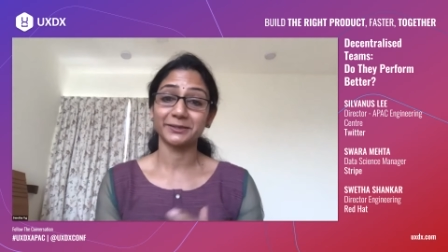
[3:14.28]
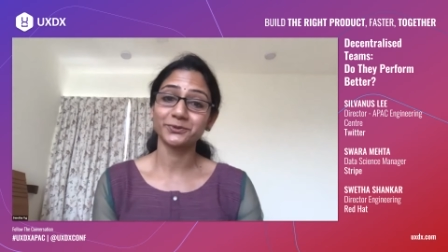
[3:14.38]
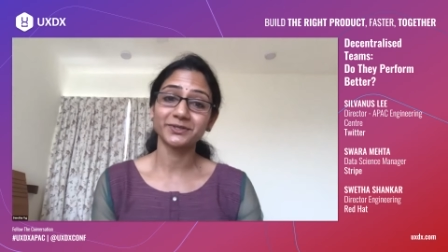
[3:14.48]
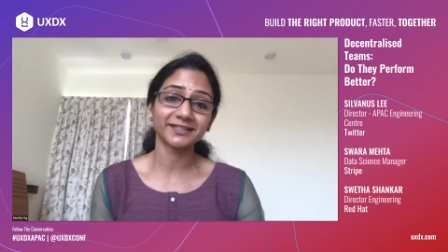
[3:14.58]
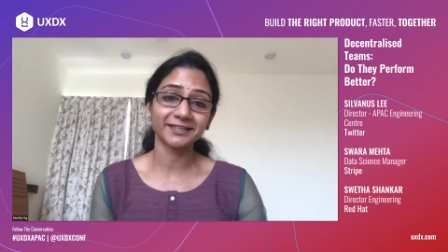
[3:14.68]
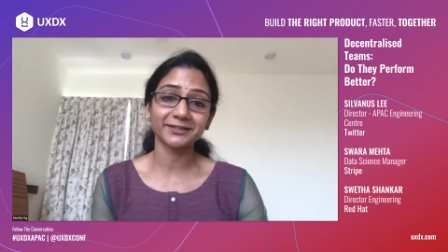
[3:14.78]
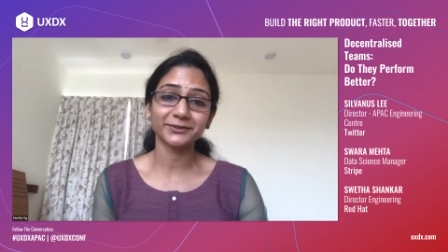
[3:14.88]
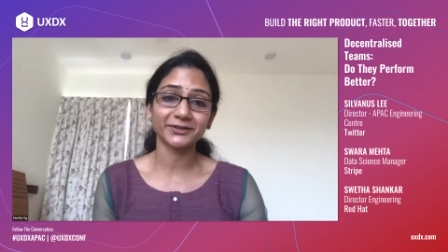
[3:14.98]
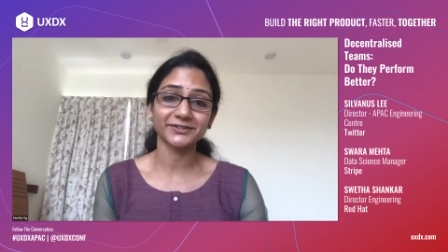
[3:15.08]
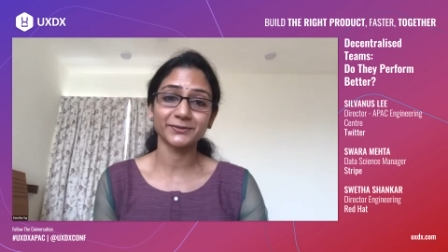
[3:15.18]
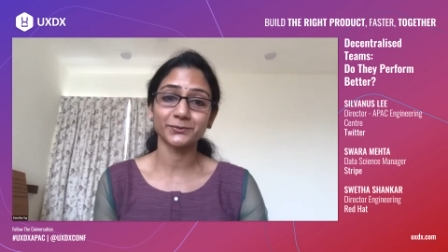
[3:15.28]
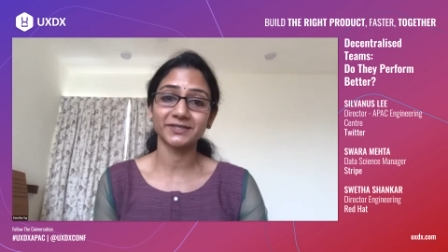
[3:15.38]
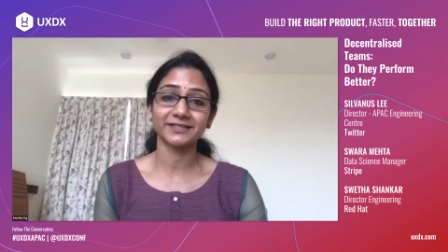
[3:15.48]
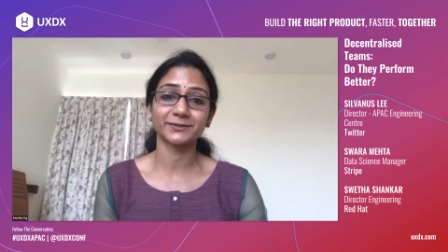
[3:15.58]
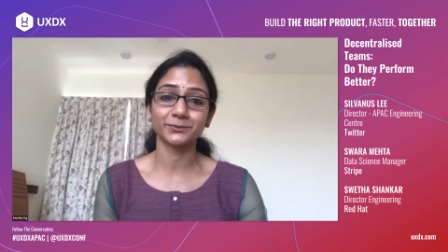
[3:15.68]
working across the
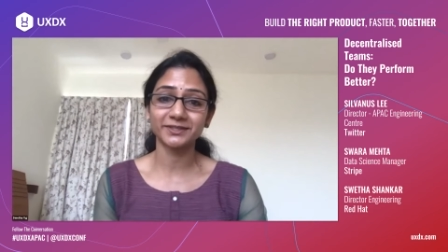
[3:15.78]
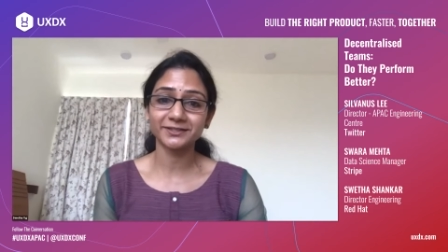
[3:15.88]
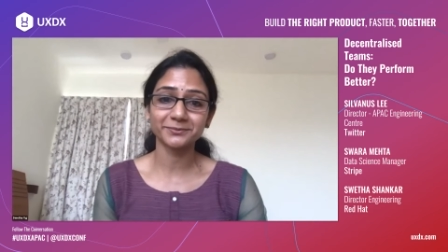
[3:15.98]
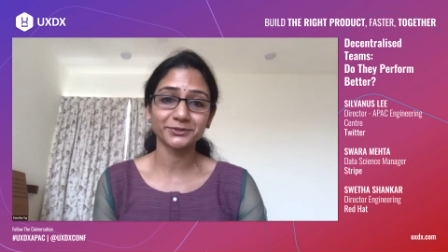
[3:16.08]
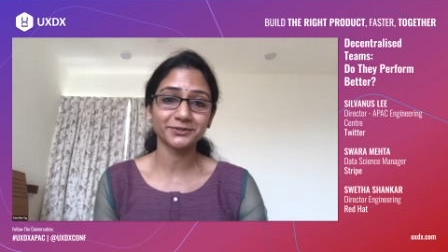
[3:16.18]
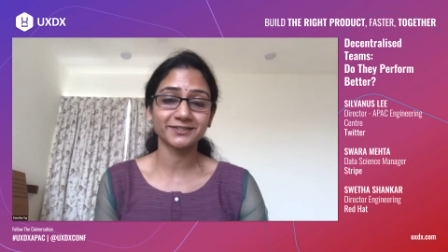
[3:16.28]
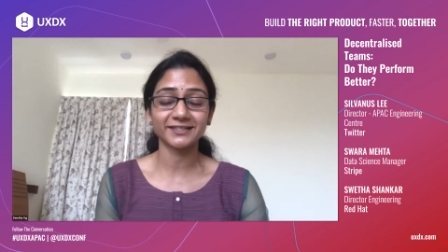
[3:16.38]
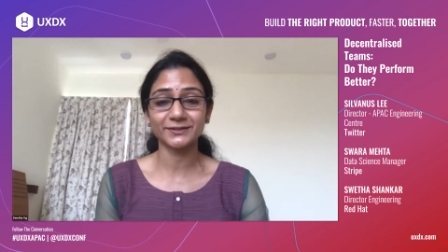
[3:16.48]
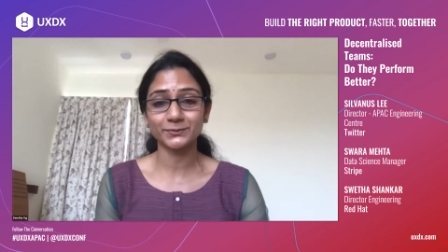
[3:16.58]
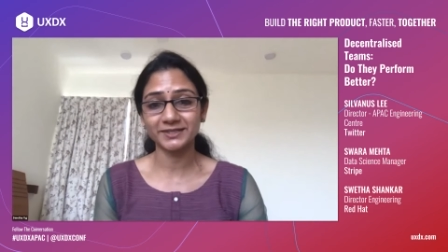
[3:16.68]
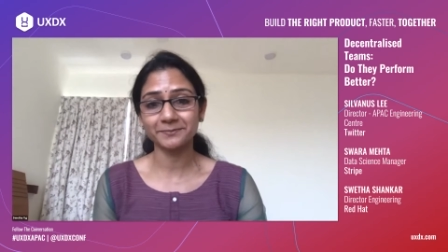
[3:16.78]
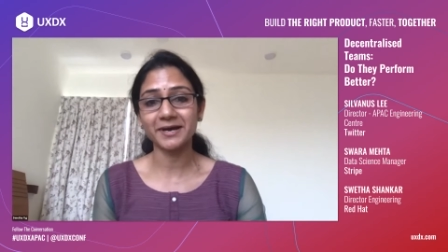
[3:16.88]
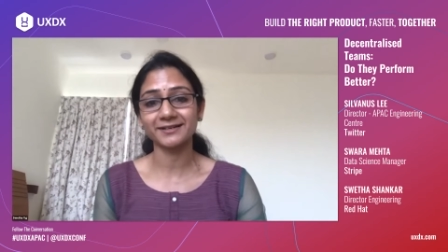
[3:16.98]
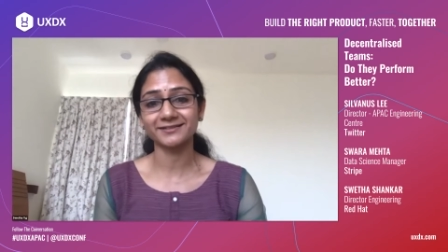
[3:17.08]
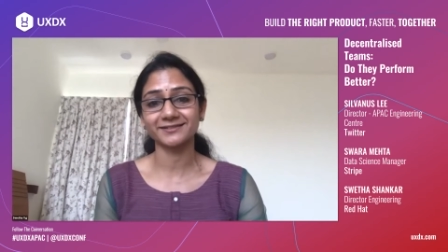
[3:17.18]
world with communities, with
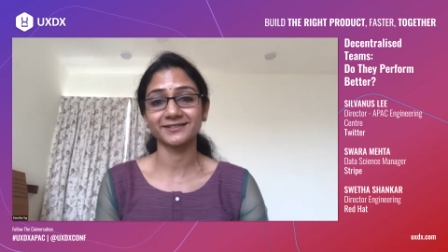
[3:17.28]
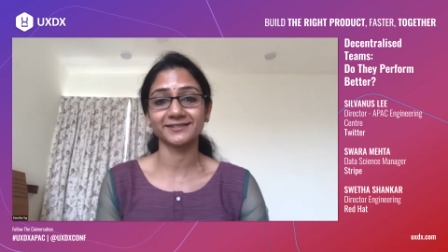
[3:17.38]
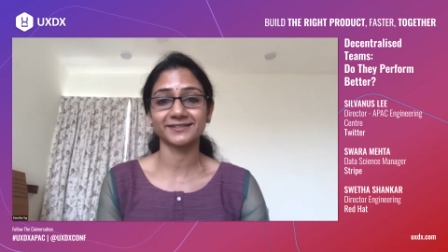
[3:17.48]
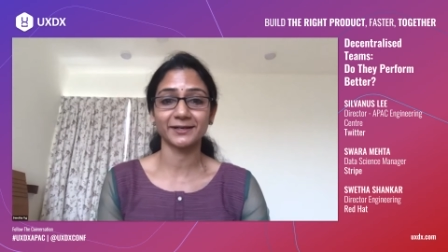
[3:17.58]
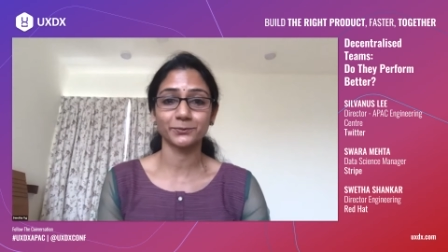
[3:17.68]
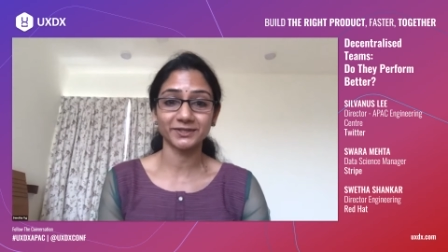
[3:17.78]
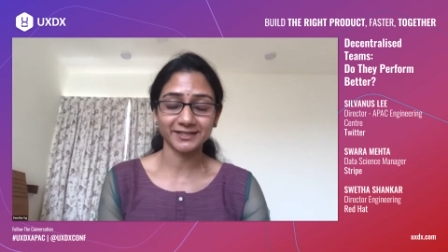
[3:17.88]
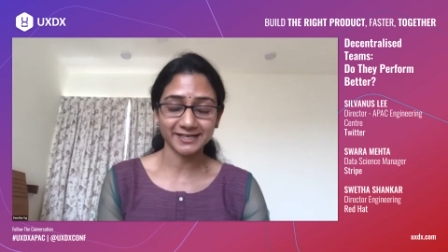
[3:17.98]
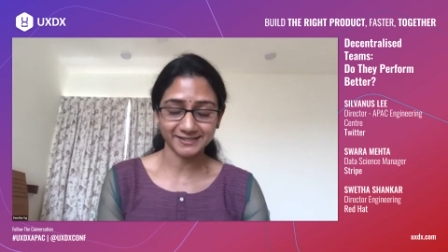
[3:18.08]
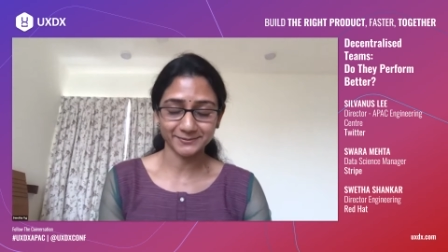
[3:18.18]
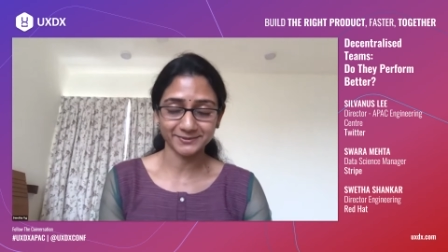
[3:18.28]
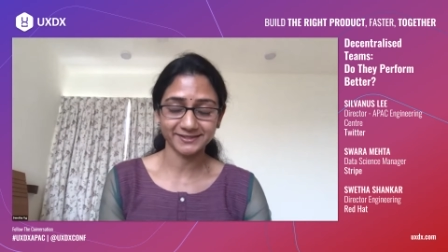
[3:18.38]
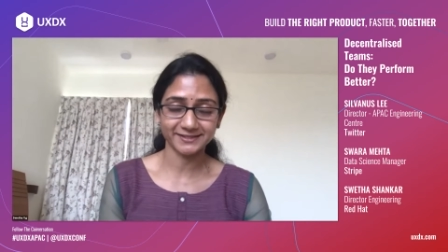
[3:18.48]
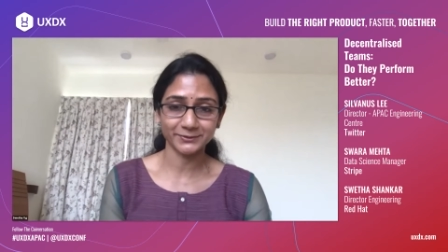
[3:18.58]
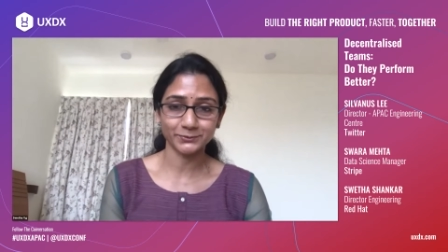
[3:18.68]
partners, and with
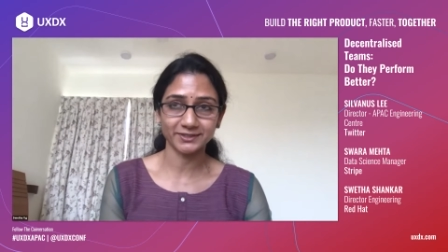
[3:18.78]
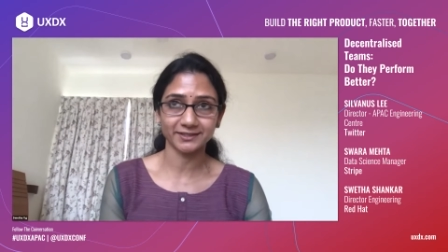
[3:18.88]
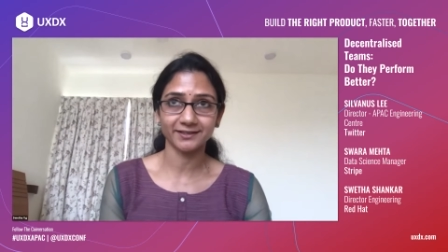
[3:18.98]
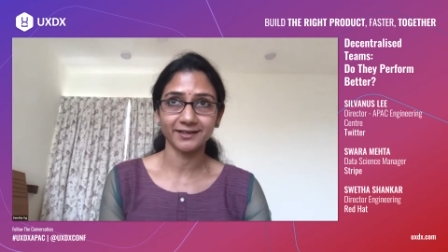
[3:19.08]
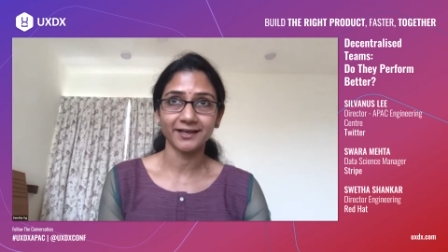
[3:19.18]
customers equally.